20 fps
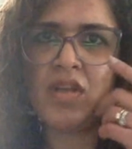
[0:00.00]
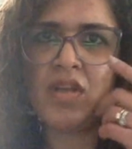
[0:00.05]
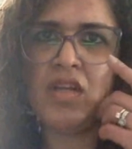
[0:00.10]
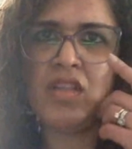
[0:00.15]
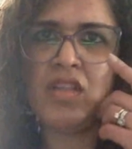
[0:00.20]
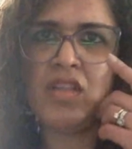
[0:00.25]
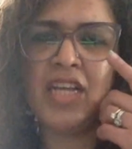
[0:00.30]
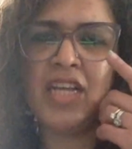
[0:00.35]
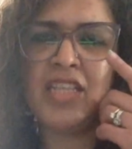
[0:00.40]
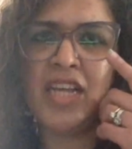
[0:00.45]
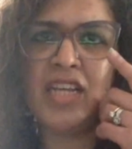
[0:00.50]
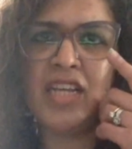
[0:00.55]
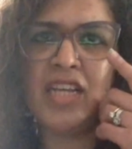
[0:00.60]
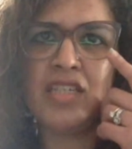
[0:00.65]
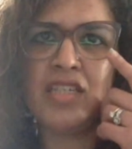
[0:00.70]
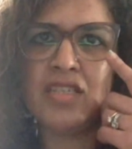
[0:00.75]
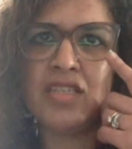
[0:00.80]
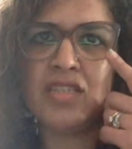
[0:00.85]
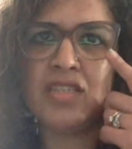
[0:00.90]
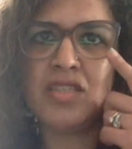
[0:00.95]
that
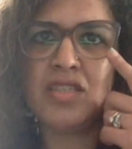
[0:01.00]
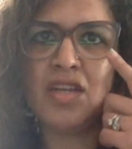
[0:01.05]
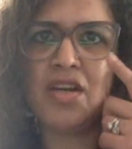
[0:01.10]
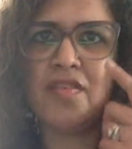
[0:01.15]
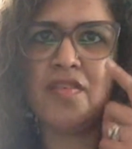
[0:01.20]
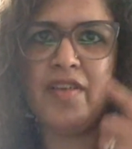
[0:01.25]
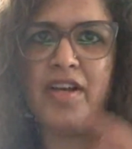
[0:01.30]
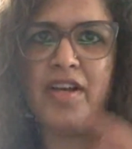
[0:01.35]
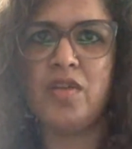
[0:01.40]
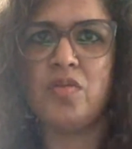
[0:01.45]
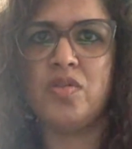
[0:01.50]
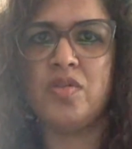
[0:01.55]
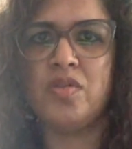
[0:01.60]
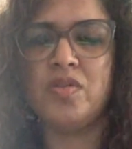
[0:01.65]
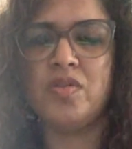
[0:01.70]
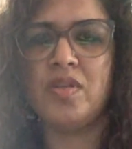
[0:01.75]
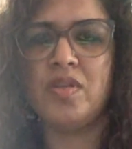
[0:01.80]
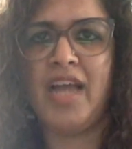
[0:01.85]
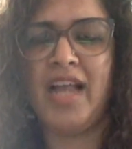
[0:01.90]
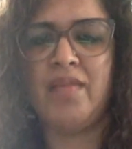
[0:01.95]
is very
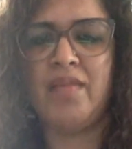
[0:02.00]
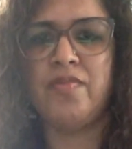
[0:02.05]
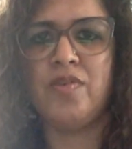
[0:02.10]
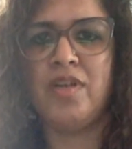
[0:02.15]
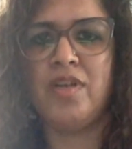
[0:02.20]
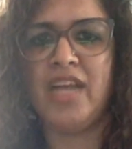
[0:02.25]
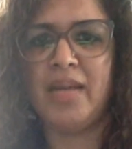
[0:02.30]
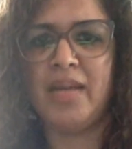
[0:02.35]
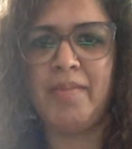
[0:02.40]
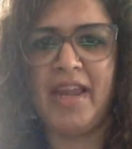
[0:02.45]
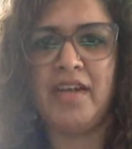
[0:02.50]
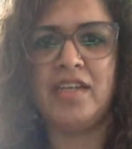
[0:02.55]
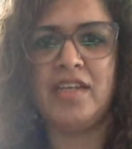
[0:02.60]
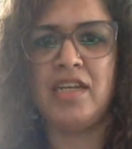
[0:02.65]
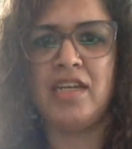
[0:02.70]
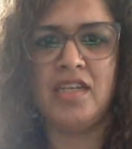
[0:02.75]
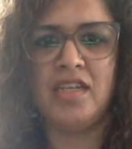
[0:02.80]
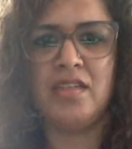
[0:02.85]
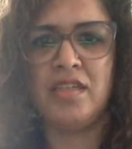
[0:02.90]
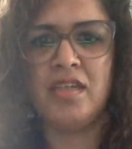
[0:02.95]
helpful, like
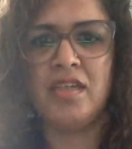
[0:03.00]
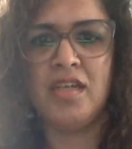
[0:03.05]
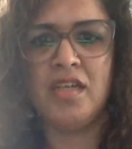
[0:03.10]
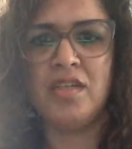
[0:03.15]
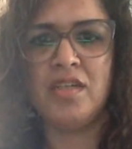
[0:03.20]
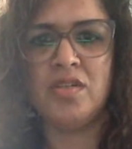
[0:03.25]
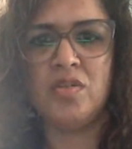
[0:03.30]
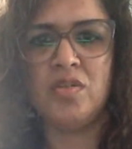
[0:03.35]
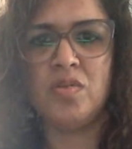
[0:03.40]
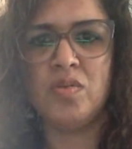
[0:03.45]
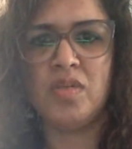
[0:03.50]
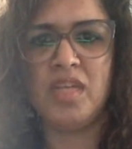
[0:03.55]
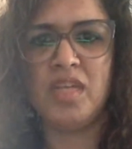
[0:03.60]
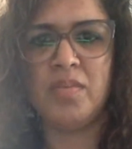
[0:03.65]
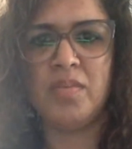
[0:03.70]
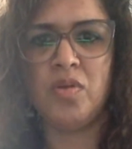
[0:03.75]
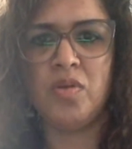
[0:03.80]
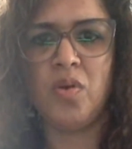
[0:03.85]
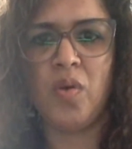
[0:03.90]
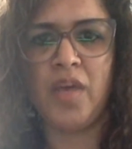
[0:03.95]
mentally, to
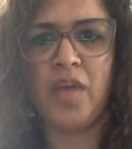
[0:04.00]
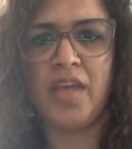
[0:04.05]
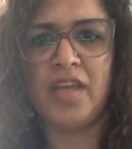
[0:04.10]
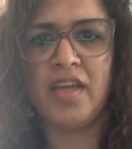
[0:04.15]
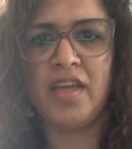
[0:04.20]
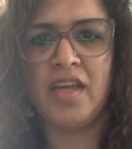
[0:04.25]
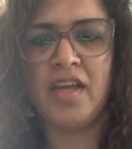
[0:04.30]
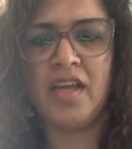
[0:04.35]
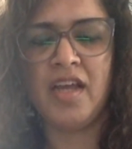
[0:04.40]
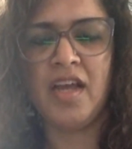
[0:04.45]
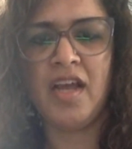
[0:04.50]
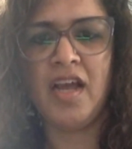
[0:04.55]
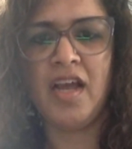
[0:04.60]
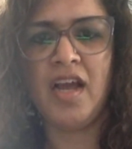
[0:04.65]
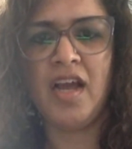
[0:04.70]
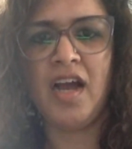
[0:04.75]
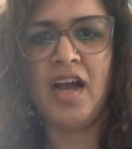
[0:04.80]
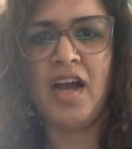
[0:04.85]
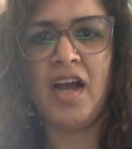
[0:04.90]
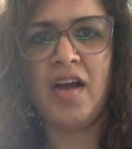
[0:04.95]
keep you going.
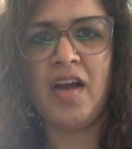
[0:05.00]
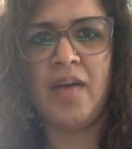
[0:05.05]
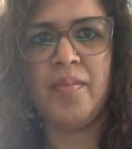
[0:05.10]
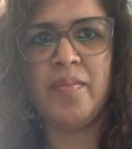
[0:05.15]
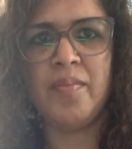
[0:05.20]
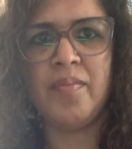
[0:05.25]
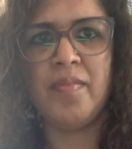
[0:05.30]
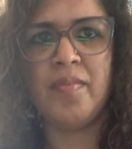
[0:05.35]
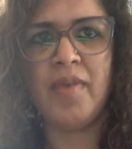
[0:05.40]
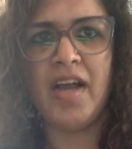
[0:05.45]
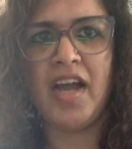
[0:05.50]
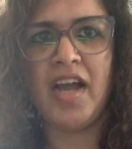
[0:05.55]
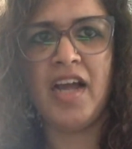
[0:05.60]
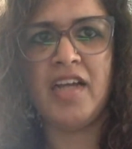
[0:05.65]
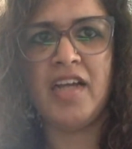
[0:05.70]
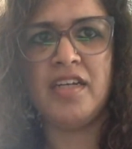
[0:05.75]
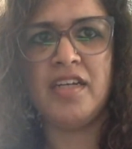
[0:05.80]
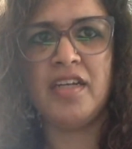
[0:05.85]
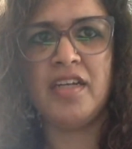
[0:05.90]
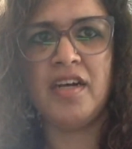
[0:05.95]

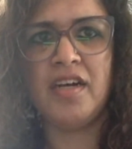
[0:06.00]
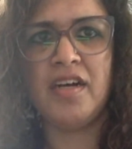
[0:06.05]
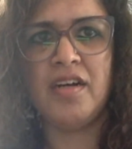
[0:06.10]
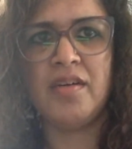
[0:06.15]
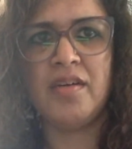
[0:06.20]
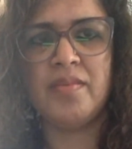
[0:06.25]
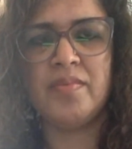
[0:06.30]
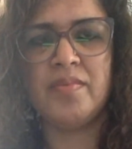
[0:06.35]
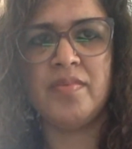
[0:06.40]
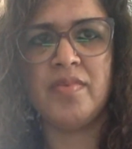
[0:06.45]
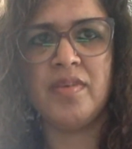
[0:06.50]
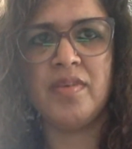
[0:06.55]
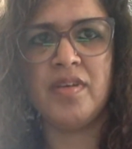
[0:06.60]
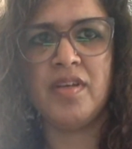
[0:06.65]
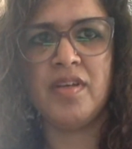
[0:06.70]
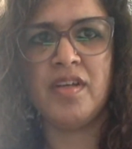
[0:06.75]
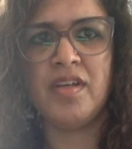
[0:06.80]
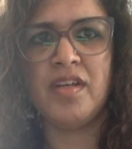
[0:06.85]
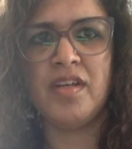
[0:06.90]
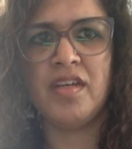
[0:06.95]
And
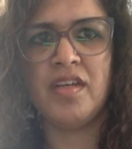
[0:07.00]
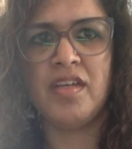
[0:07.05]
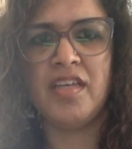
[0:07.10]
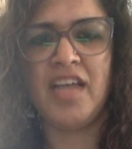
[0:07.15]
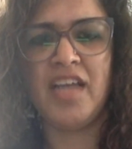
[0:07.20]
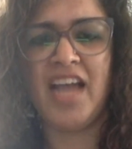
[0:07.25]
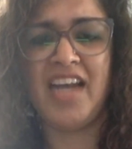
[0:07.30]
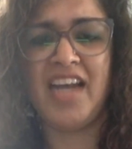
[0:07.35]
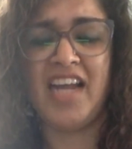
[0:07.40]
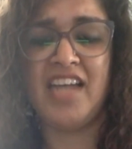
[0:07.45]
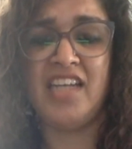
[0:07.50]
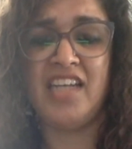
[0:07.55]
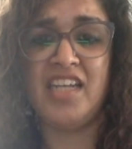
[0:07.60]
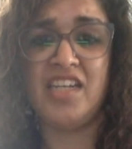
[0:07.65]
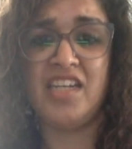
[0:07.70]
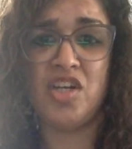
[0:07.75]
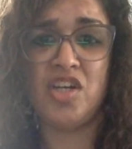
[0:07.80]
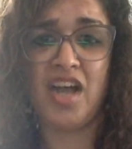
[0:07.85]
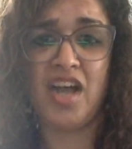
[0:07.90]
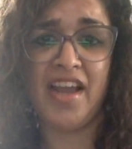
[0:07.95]
yeah, and
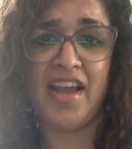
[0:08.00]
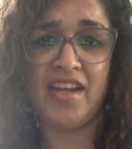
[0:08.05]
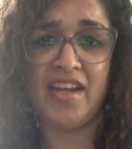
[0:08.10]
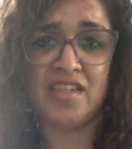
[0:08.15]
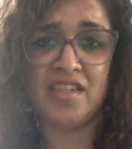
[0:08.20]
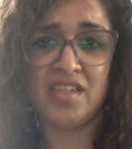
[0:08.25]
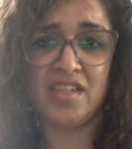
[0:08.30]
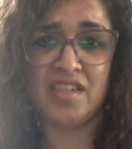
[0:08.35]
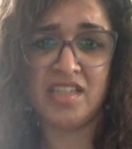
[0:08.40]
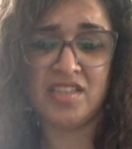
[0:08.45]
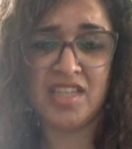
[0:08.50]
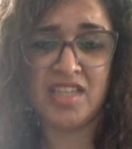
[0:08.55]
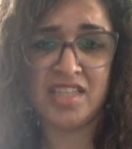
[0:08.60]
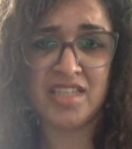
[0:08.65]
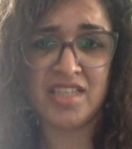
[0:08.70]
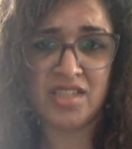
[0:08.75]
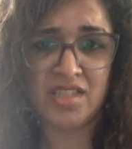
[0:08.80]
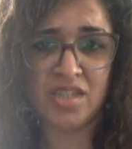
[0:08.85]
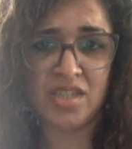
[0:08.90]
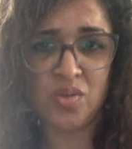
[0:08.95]
in your diet,
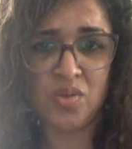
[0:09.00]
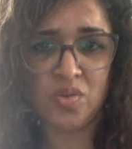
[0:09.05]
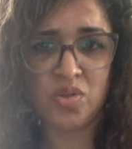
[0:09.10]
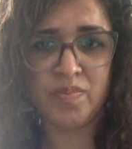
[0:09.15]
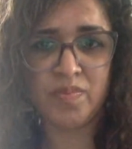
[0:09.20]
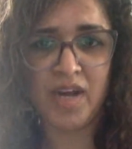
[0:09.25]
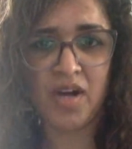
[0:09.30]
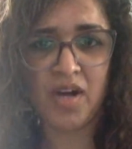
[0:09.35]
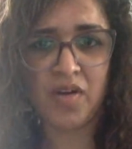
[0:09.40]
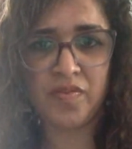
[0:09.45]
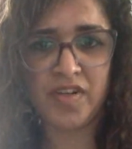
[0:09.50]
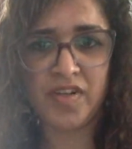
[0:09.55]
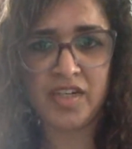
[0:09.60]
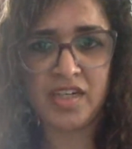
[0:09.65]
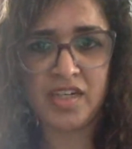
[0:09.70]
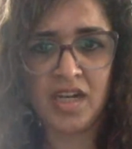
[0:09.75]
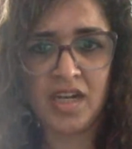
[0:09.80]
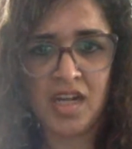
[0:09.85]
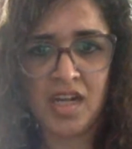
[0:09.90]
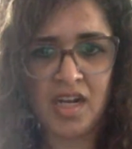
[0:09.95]
that's a huge part of
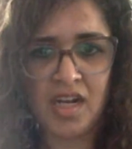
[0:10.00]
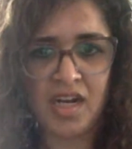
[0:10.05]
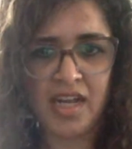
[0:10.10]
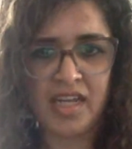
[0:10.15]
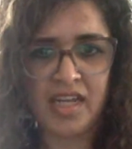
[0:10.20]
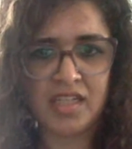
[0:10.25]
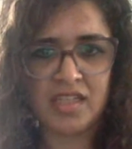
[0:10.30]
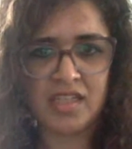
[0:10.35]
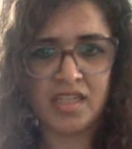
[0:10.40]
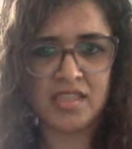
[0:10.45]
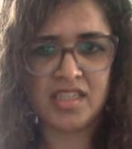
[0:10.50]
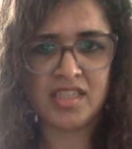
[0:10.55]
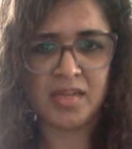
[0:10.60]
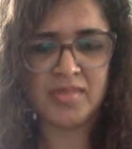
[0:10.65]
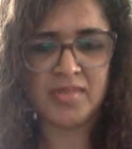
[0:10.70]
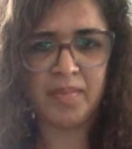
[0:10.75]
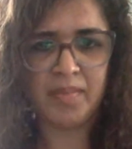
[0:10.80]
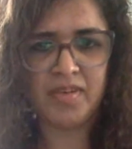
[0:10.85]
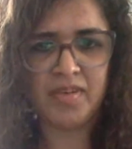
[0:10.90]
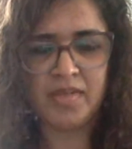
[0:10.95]
it. Like
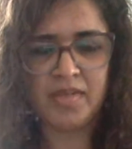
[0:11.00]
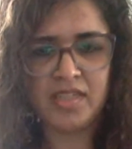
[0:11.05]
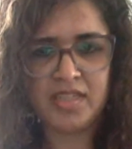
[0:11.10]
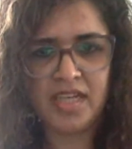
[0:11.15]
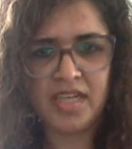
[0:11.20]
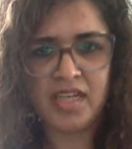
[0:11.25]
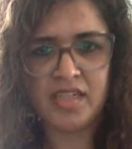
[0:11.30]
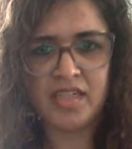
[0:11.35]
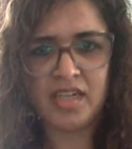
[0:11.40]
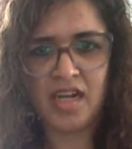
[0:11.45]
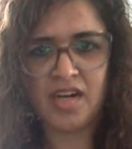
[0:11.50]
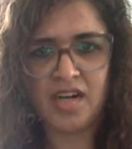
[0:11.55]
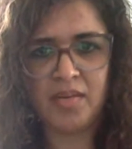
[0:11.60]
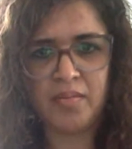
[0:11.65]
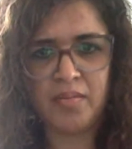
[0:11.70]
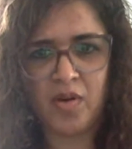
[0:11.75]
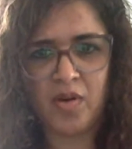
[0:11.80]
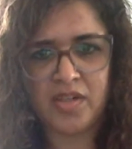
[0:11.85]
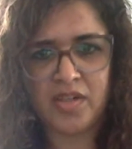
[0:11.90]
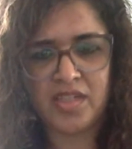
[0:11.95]
some supplements that are
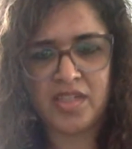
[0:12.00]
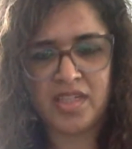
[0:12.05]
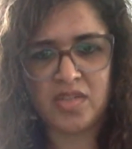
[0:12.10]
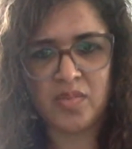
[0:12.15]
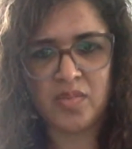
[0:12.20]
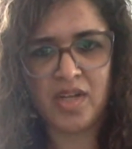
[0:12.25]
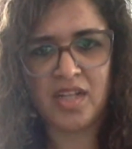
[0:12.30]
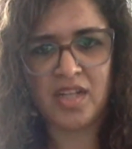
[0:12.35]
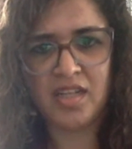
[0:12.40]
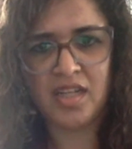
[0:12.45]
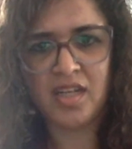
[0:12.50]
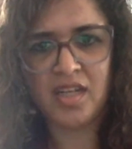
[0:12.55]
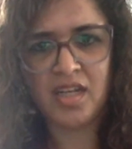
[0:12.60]
important as well.